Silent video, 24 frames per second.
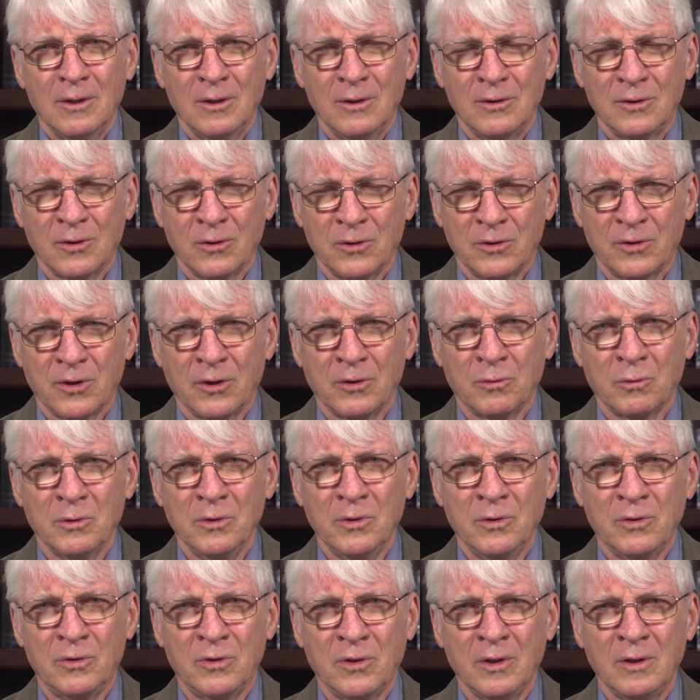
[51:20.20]
So it says, when
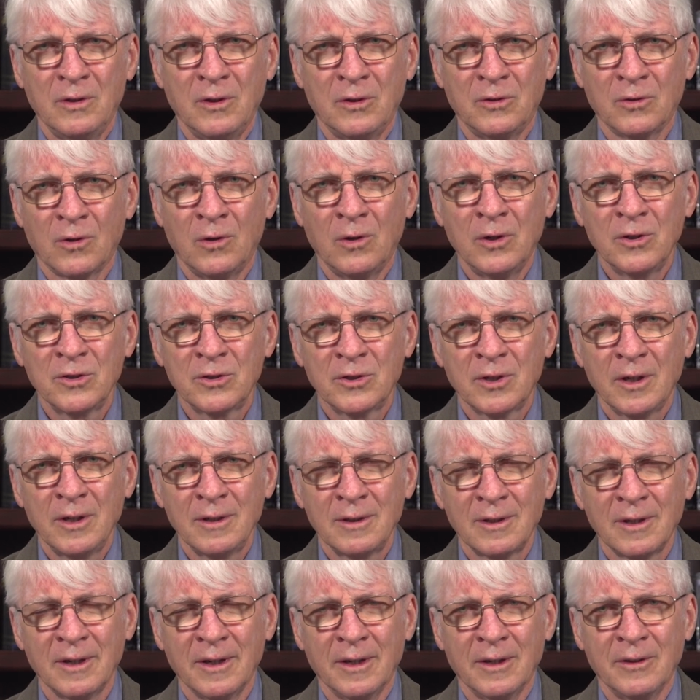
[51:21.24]
you see these all
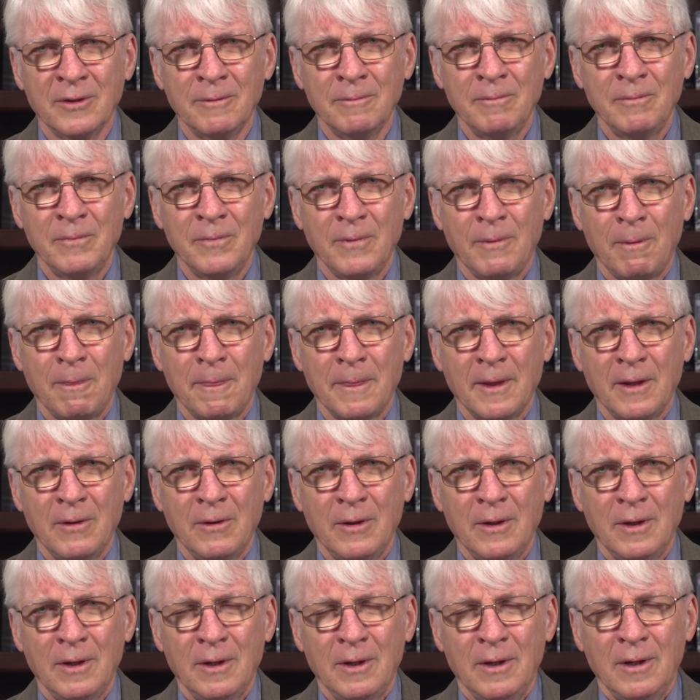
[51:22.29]
shut down,
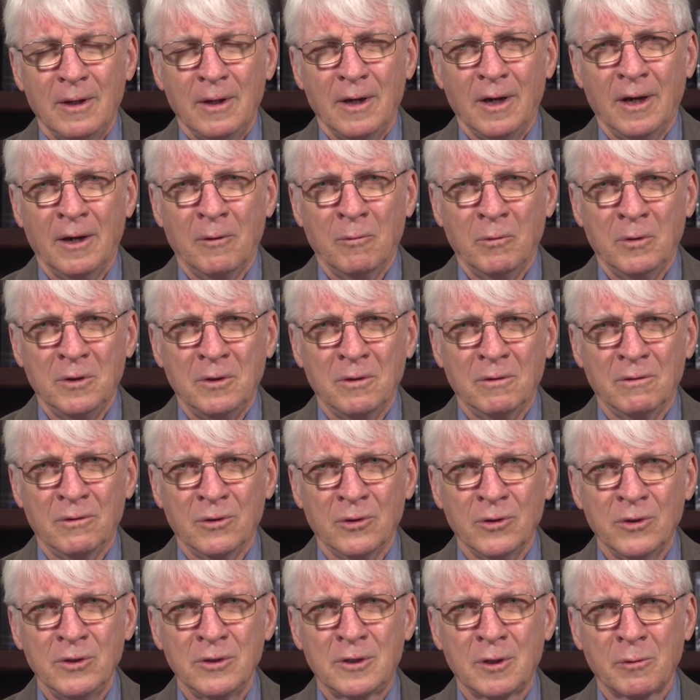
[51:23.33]
and when you've
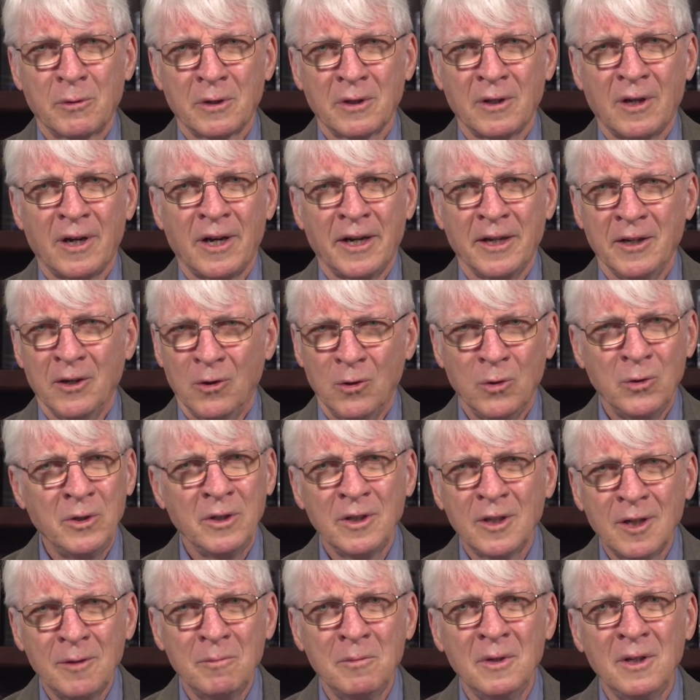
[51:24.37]
learned to rely
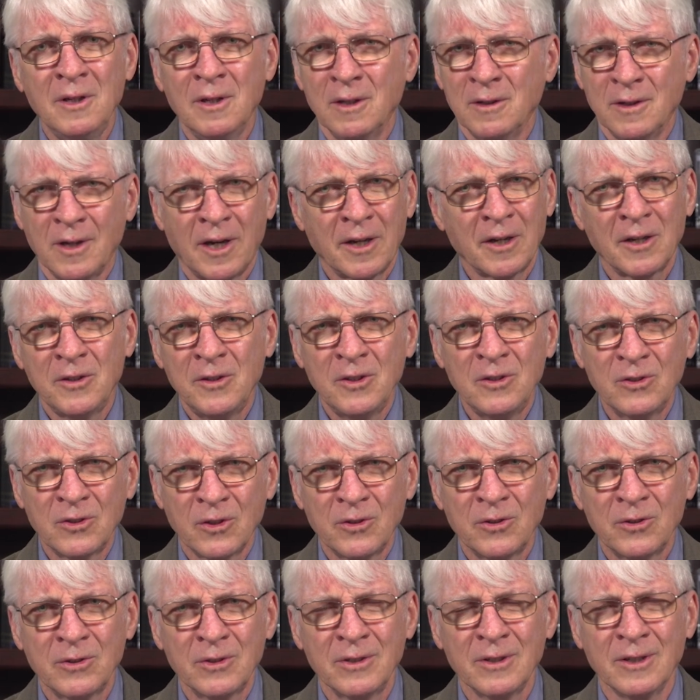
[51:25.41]
only on me and not on these
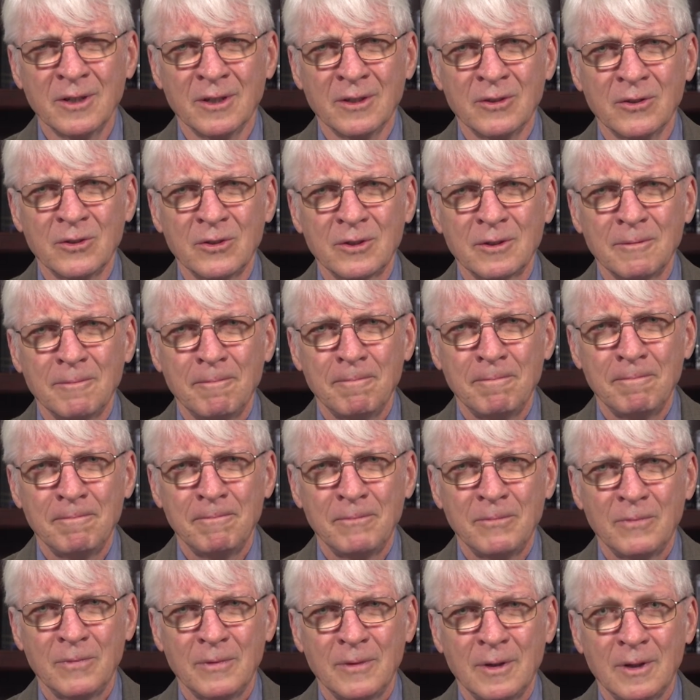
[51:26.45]
other things,
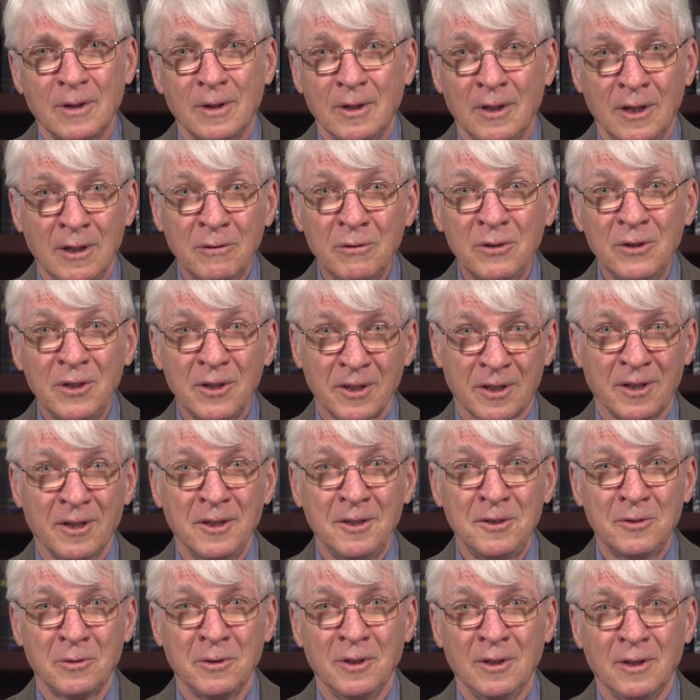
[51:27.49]
even your
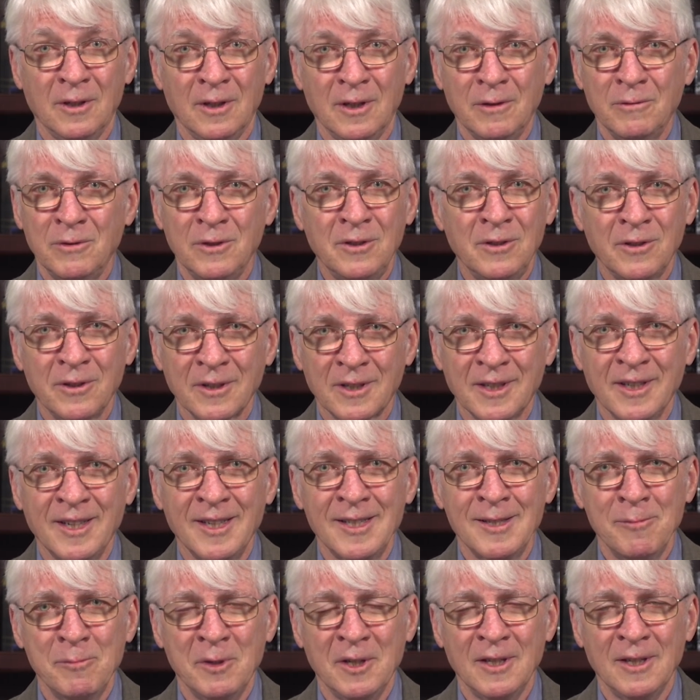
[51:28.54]
country, even your
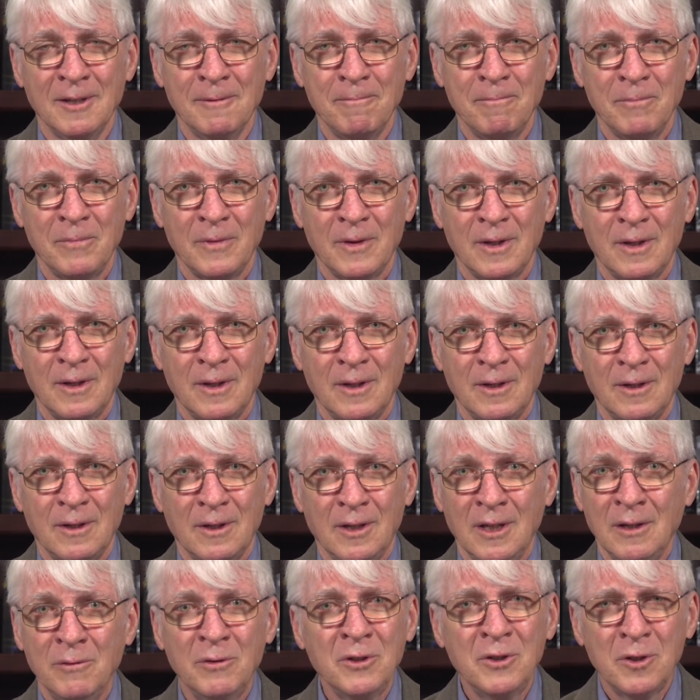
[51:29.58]
economy,
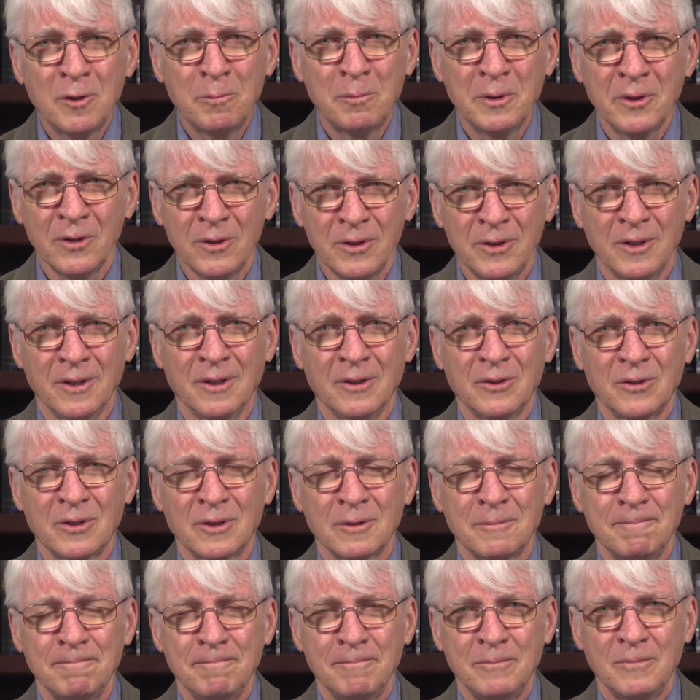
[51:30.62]
even your
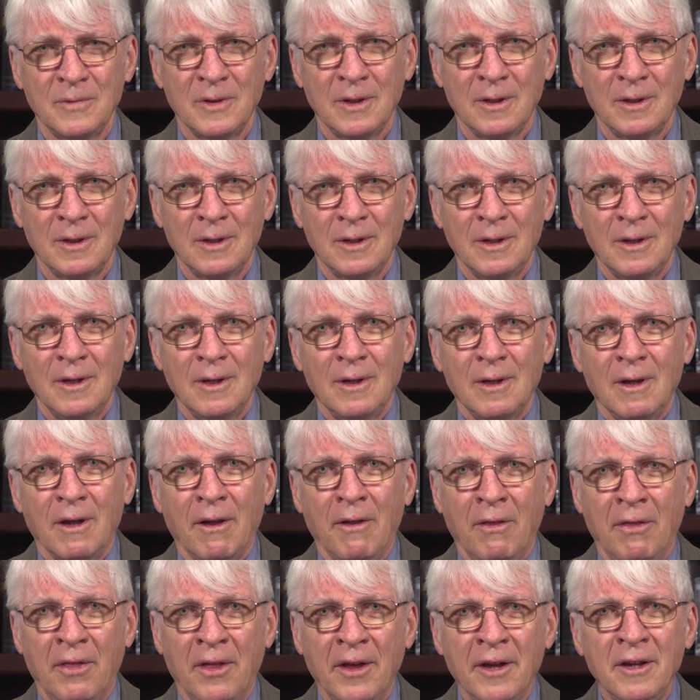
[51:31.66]
buildings,
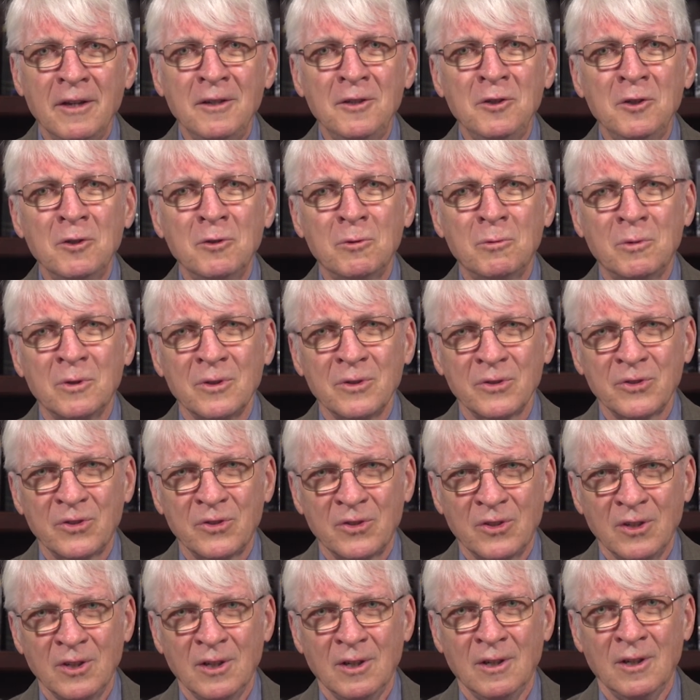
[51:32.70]
then you will
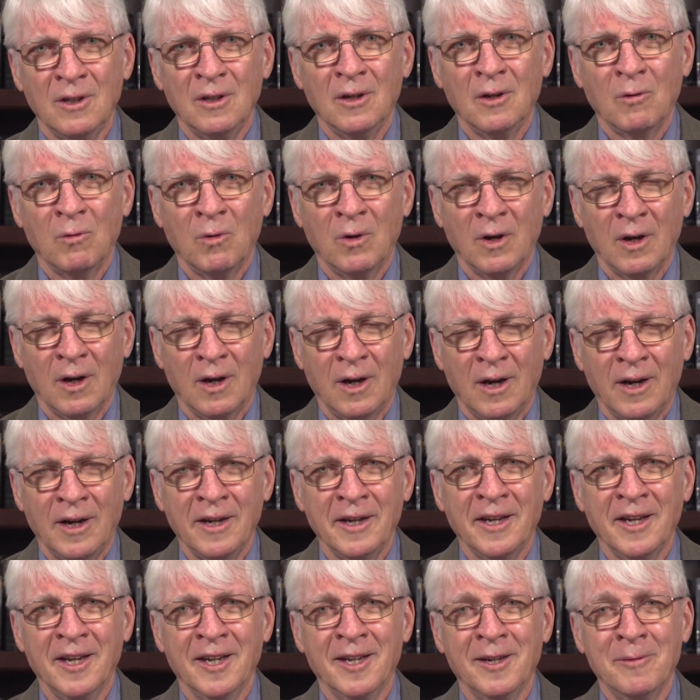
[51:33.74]
see what I
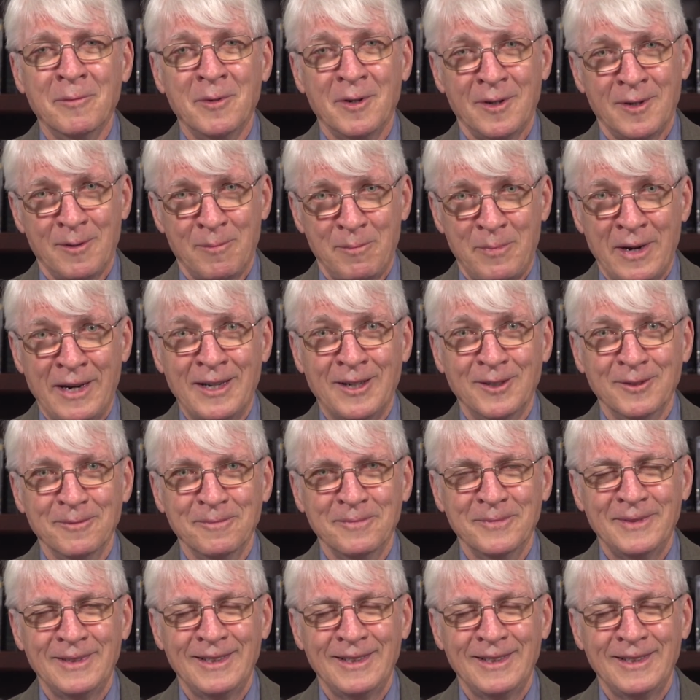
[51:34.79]
am about.